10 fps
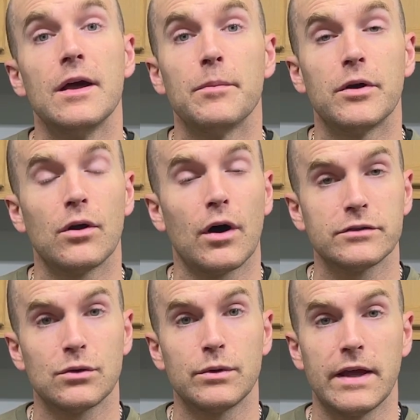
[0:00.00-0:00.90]
but it
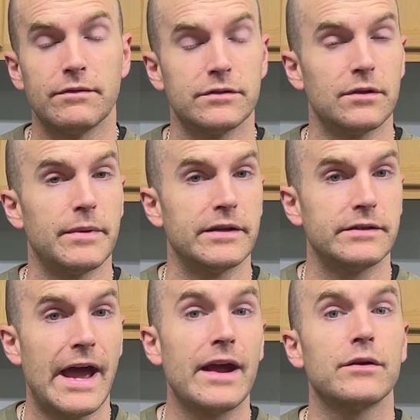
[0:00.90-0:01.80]
also gave us the best
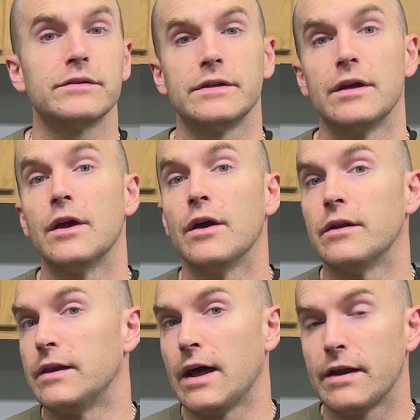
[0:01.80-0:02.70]
accuracy.
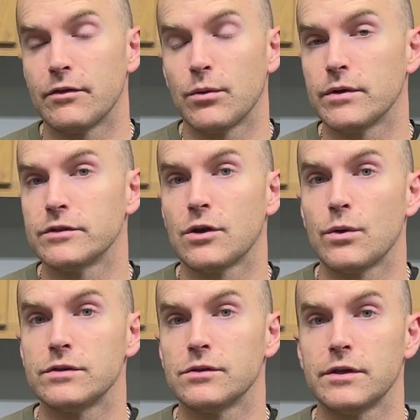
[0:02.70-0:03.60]
Not everyone is
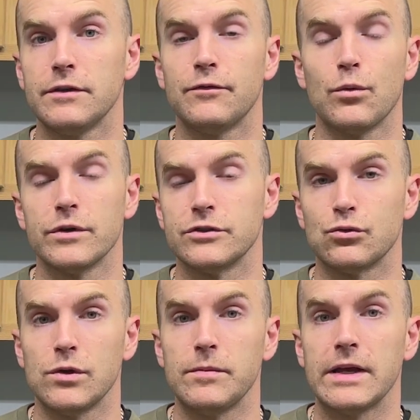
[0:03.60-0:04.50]
always looking for
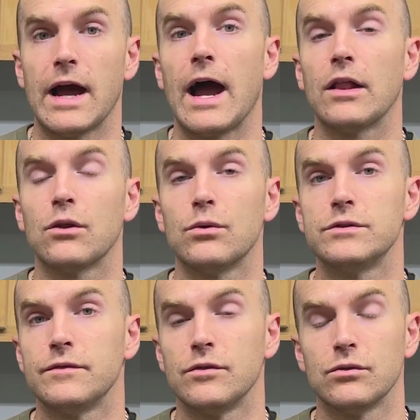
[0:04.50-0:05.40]
screaming hot loads.
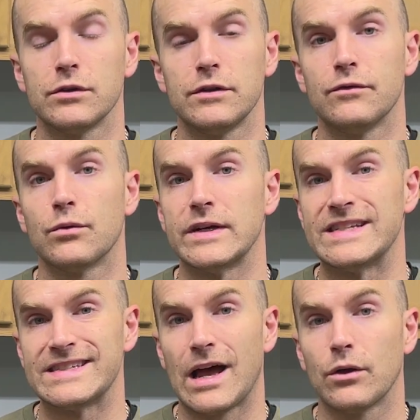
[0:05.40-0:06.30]
If you're looking for a
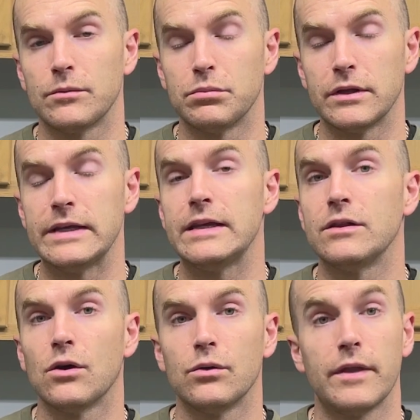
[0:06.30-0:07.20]
solid plinking
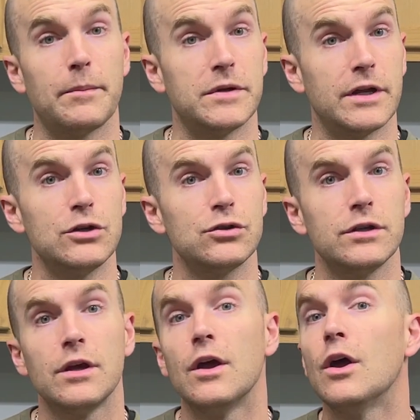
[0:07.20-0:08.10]
load that
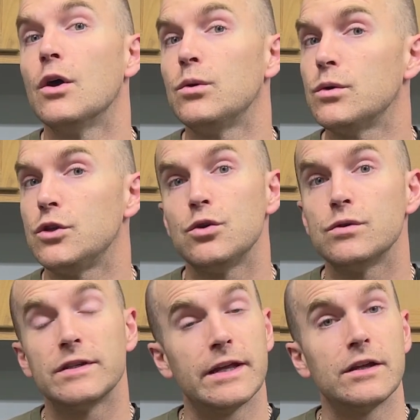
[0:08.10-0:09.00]
potentially you would
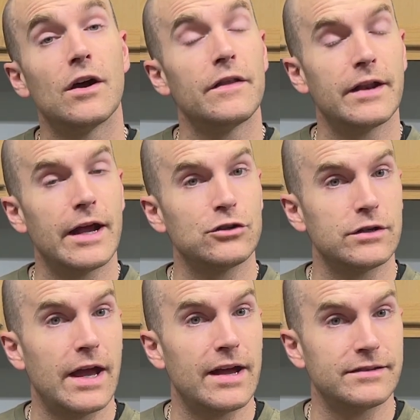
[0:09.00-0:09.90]
use in a gun that
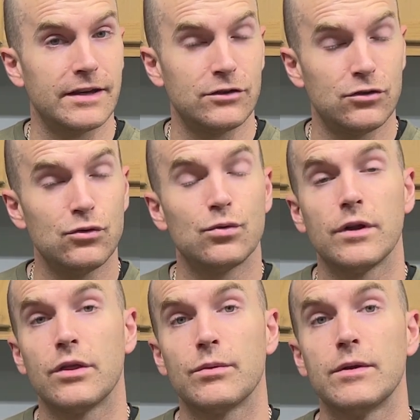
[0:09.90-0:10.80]
actually has a
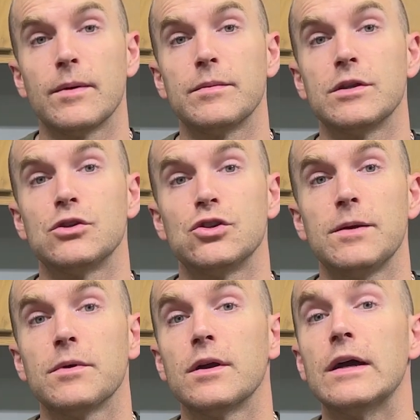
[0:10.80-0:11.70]
223 Remington
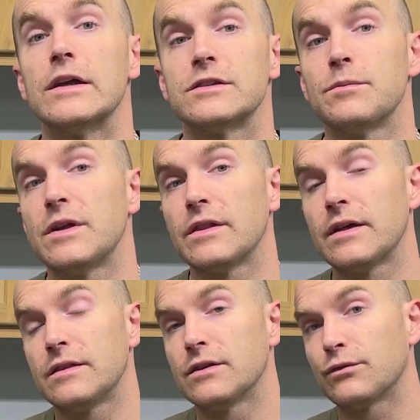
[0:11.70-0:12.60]
chamber. Something
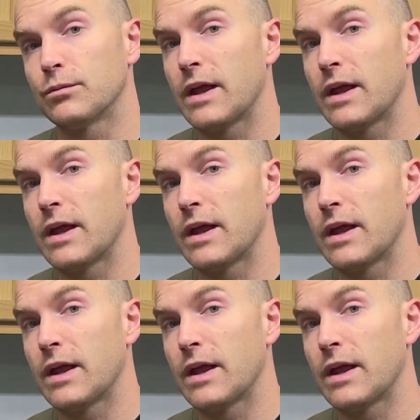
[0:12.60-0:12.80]
like this from